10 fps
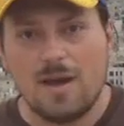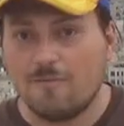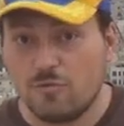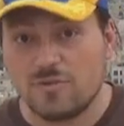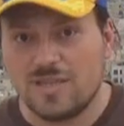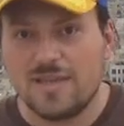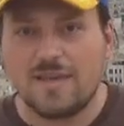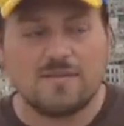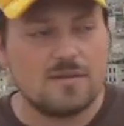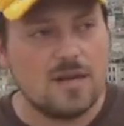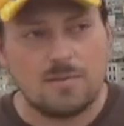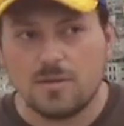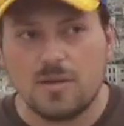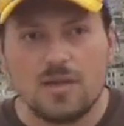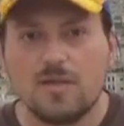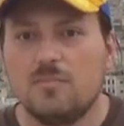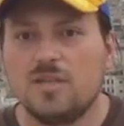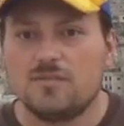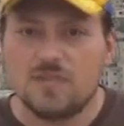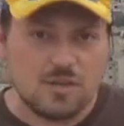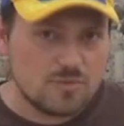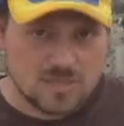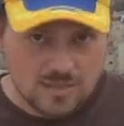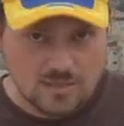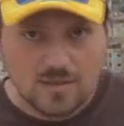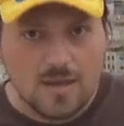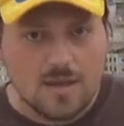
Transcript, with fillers: I've already gathered up a, a, little bit of notes, and